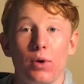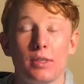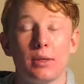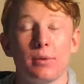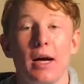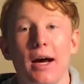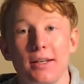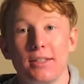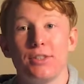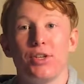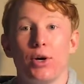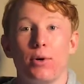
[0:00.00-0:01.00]
What's up guys,
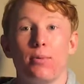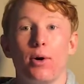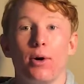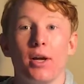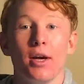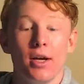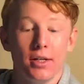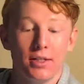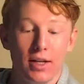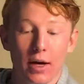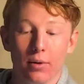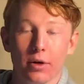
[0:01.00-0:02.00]
it's Joi Boi.
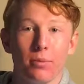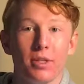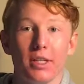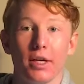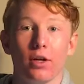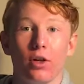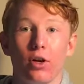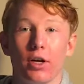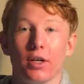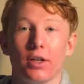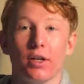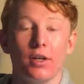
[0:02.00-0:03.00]
Today we're going to be taking a look
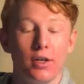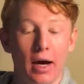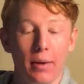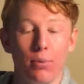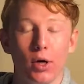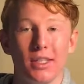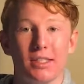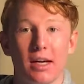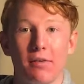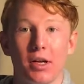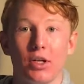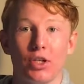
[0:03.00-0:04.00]
at the
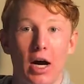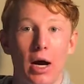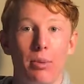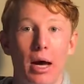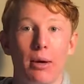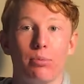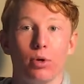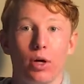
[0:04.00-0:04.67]
9.7-inch iPad